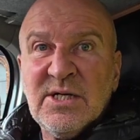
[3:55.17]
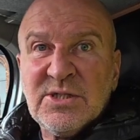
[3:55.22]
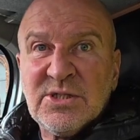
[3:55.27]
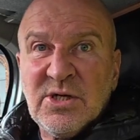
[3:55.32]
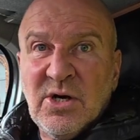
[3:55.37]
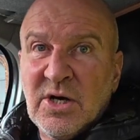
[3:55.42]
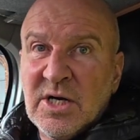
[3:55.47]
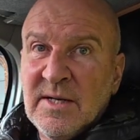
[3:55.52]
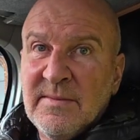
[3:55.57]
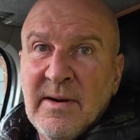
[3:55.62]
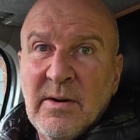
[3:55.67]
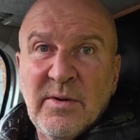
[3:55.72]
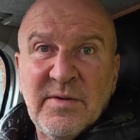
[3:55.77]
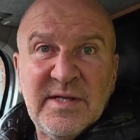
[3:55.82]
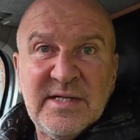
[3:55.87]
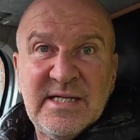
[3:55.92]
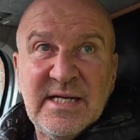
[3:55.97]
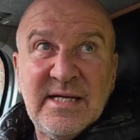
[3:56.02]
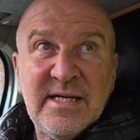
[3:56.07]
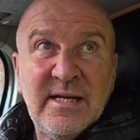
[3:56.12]
talking about what
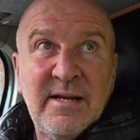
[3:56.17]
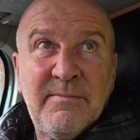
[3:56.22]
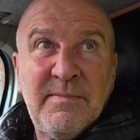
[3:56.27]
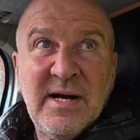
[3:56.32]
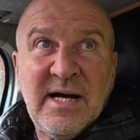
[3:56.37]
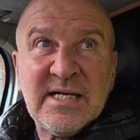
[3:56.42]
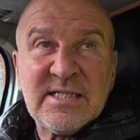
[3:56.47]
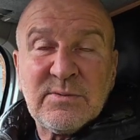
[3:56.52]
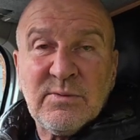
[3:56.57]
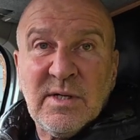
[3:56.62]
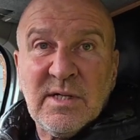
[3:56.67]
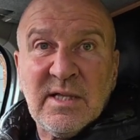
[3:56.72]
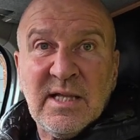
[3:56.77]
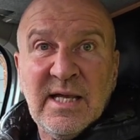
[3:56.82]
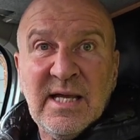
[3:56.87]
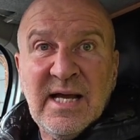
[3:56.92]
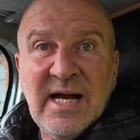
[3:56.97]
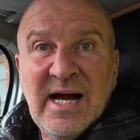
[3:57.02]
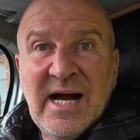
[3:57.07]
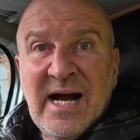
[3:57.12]
they did in the past. Well,
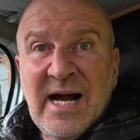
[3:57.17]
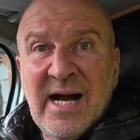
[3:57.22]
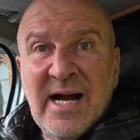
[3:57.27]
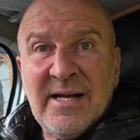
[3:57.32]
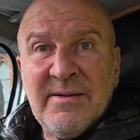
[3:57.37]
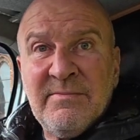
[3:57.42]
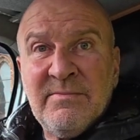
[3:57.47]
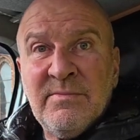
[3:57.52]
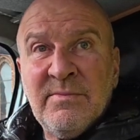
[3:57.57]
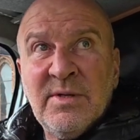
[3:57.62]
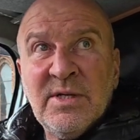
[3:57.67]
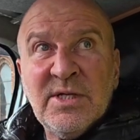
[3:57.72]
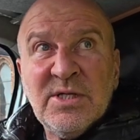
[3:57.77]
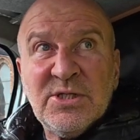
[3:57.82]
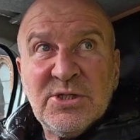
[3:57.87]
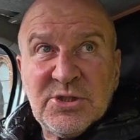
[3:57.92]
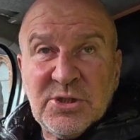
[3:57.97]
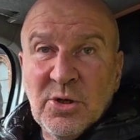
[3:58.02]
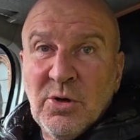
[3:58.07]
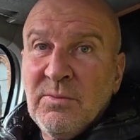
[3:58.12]
I'm
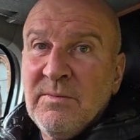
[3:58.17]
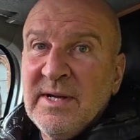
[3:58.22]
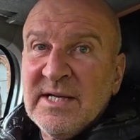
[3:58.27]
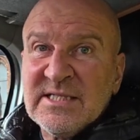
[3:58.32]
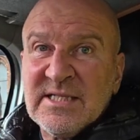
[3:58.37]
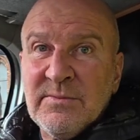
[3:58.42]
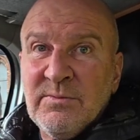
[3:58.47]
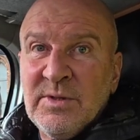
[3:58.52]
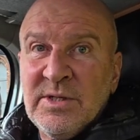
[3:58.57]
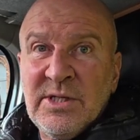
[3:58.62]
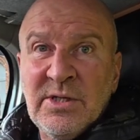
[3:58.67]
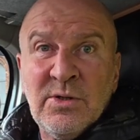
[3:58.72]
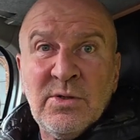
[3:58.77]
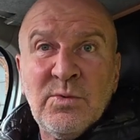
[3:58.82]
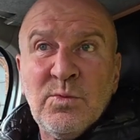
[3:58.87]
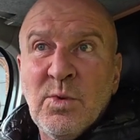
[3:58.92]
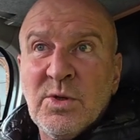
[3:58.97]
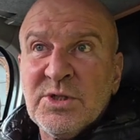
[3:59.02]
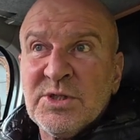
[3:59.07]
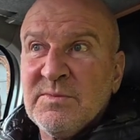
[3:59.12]
still mixing with
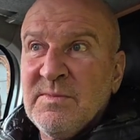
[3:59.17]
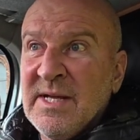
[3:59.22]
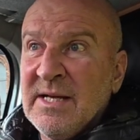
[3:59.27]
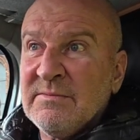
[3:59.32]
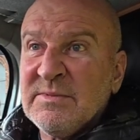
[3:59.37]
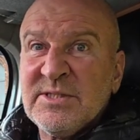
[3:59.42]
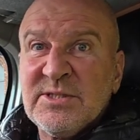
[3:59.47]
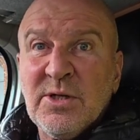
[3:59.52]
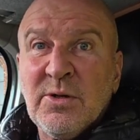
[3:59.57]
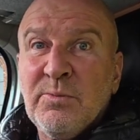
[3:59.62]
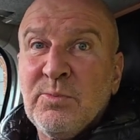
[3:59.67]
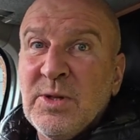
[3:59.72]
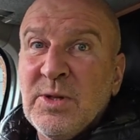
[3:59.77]
young ones, me. I'm still